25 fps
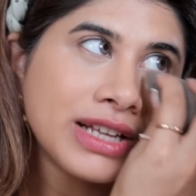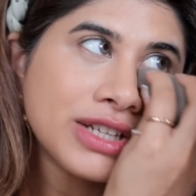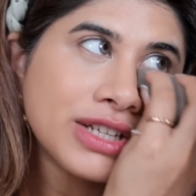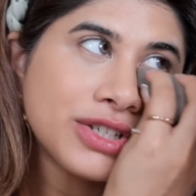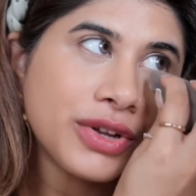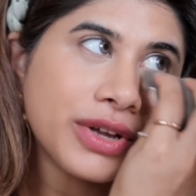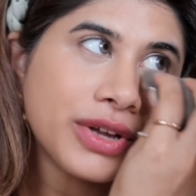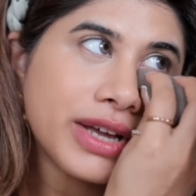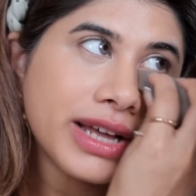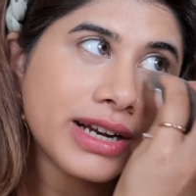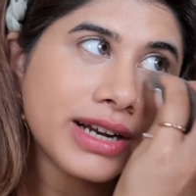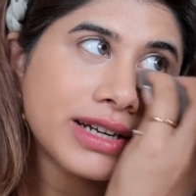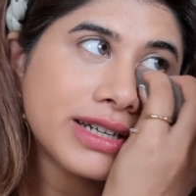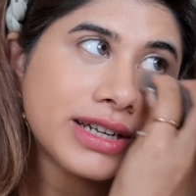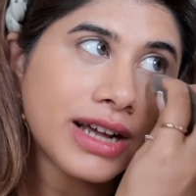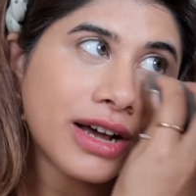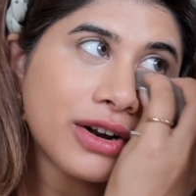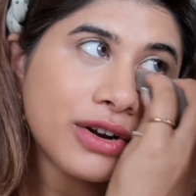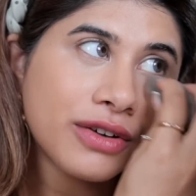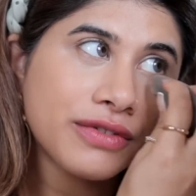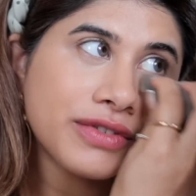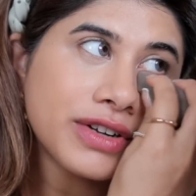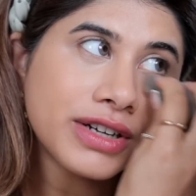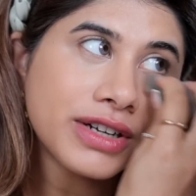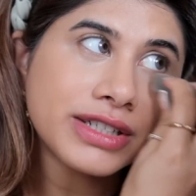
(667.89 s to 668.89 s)
So you get a
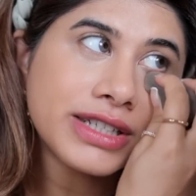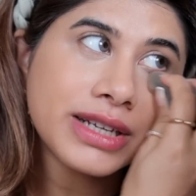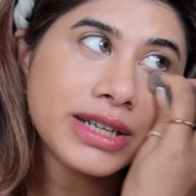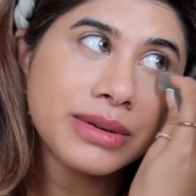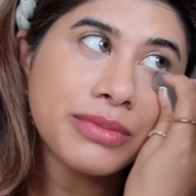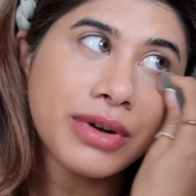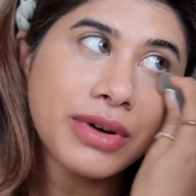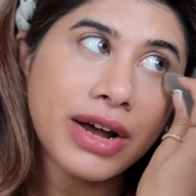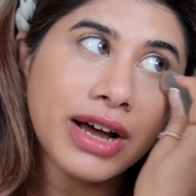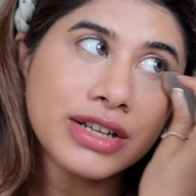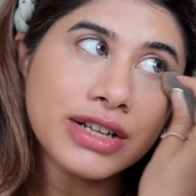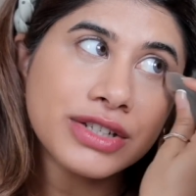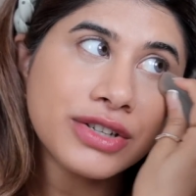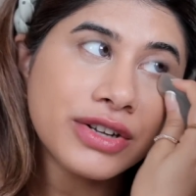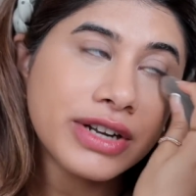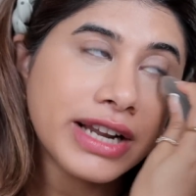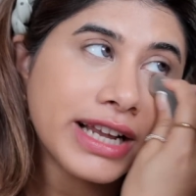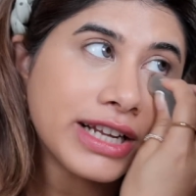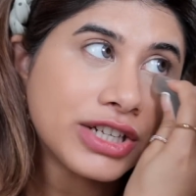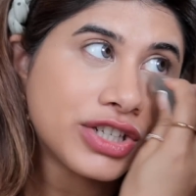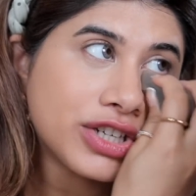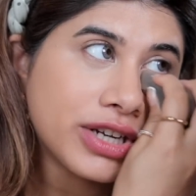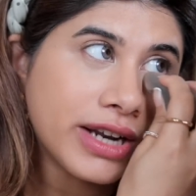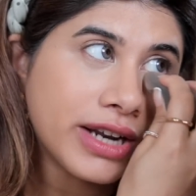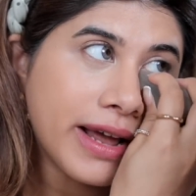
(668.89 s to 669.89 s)
ton of nursing bras on
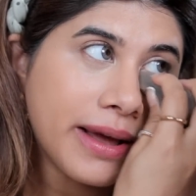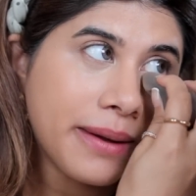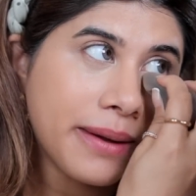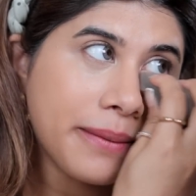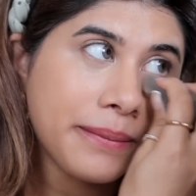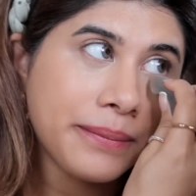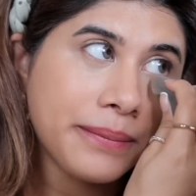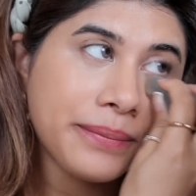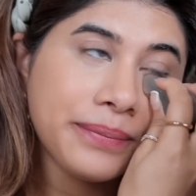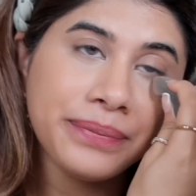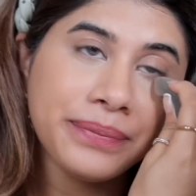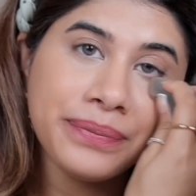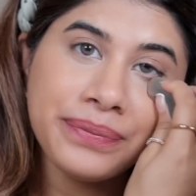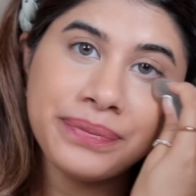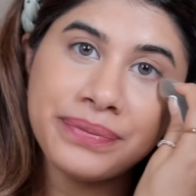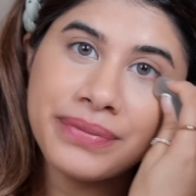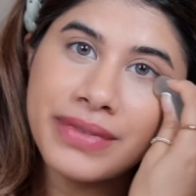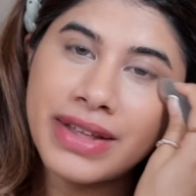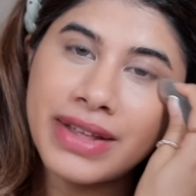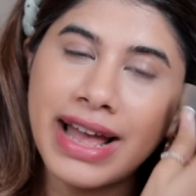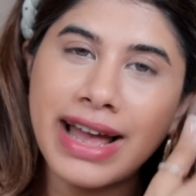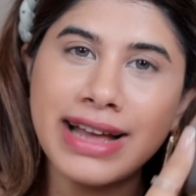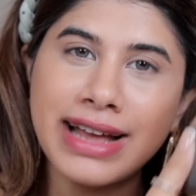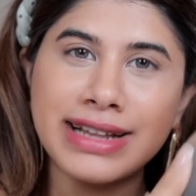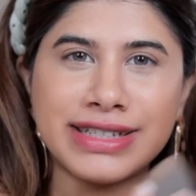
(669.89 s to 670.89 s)
H&M
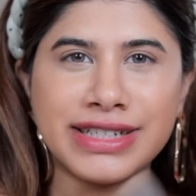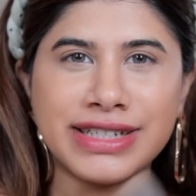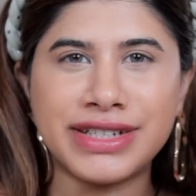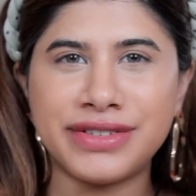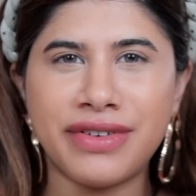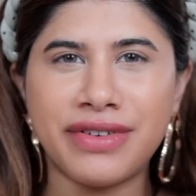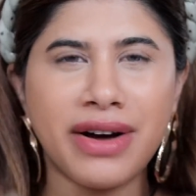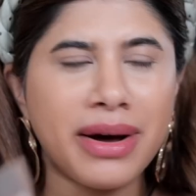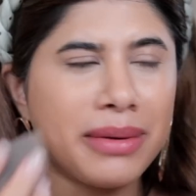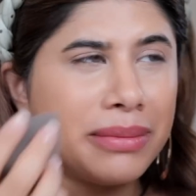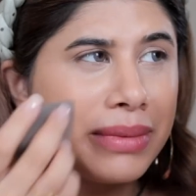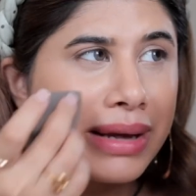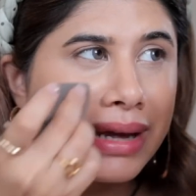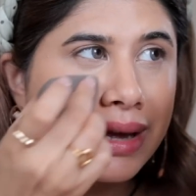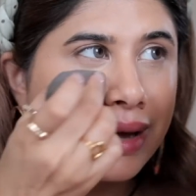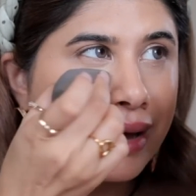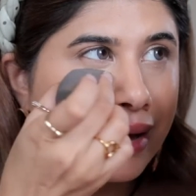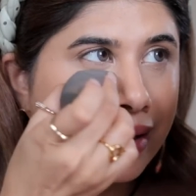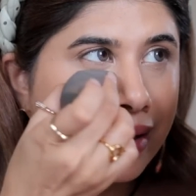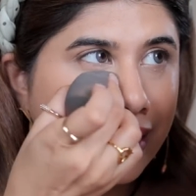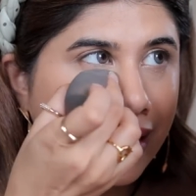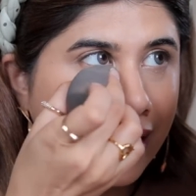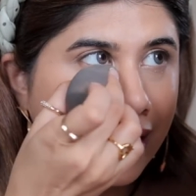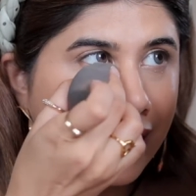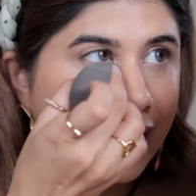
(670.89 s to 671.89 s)
and Zivame,
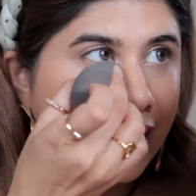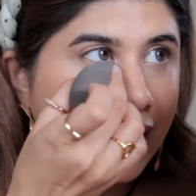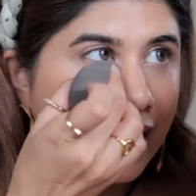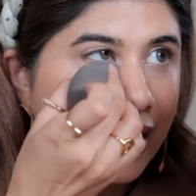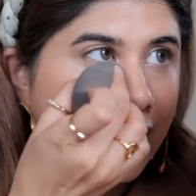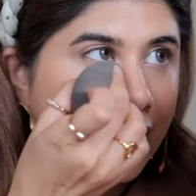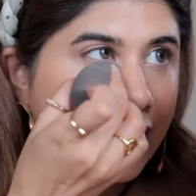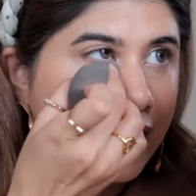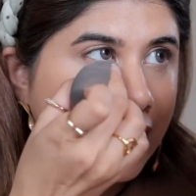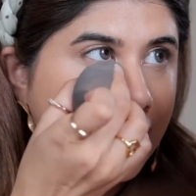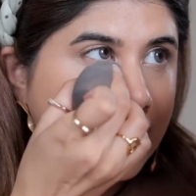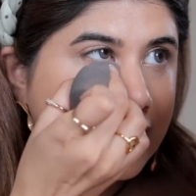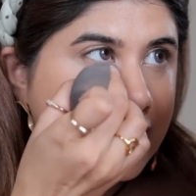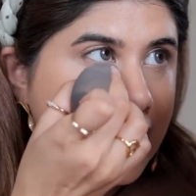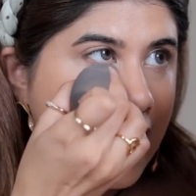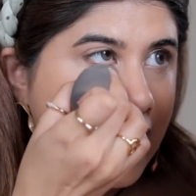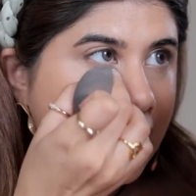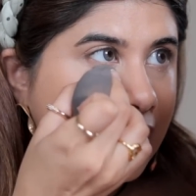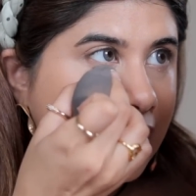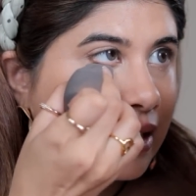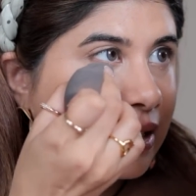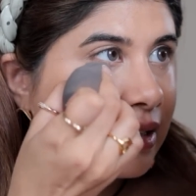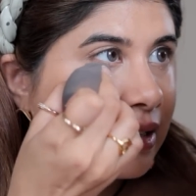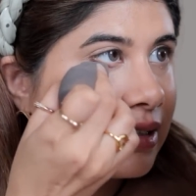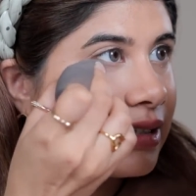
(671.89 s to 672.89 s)
and, like, it's
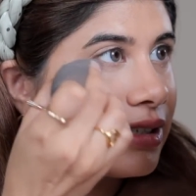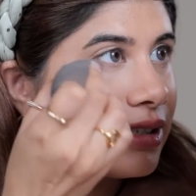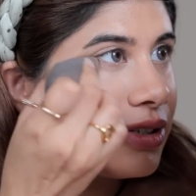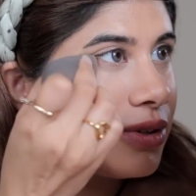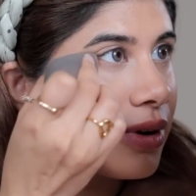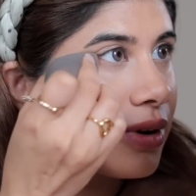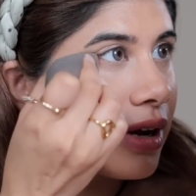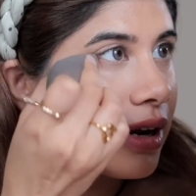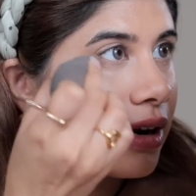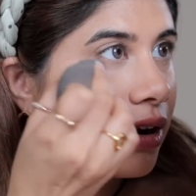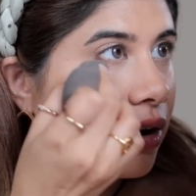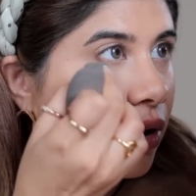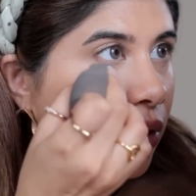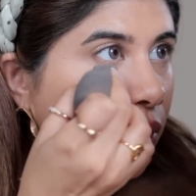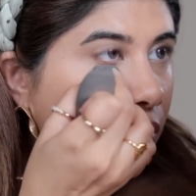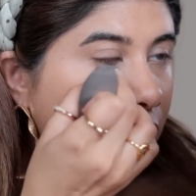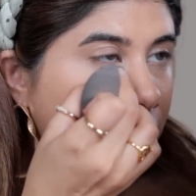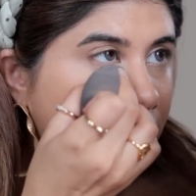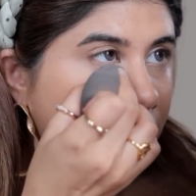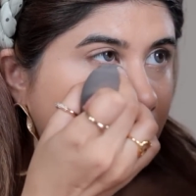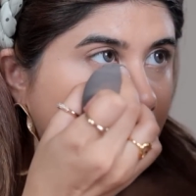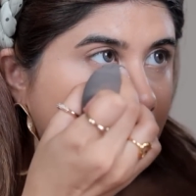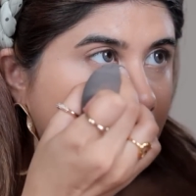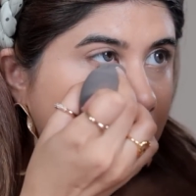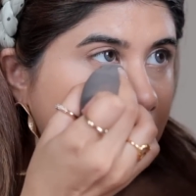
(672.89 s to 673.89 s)
endless. You get a lot
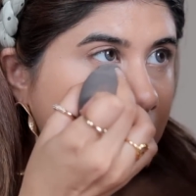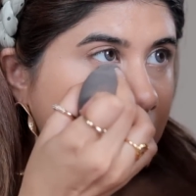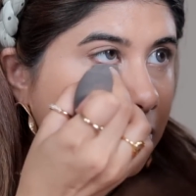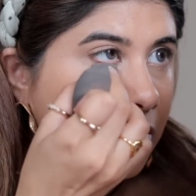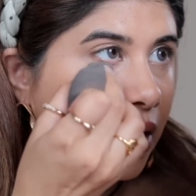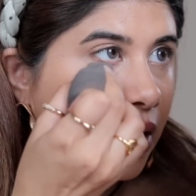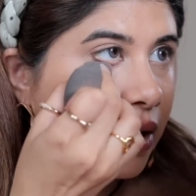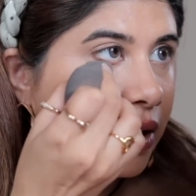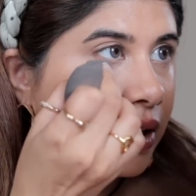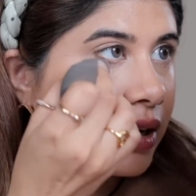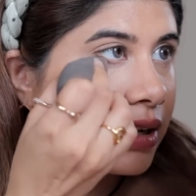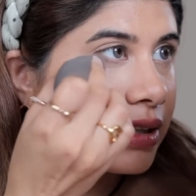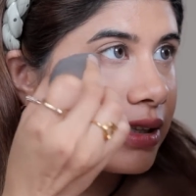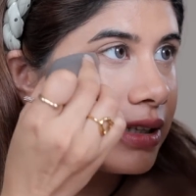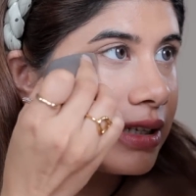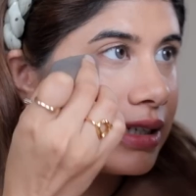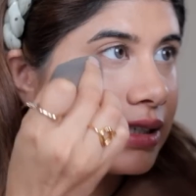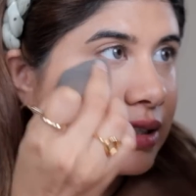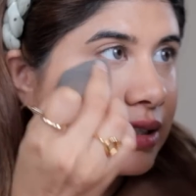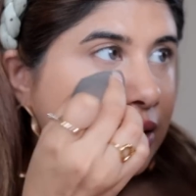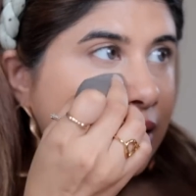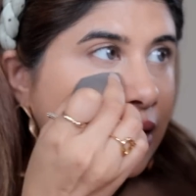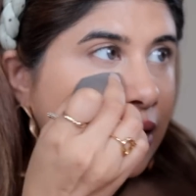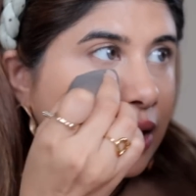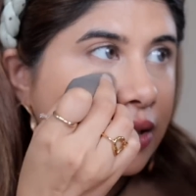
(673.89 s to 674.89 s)
of them in the market
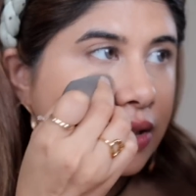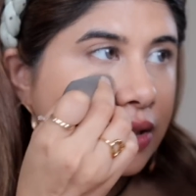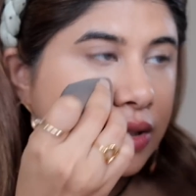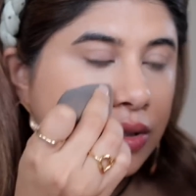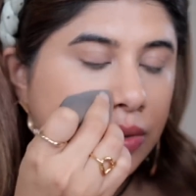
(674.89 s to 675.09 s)
these days.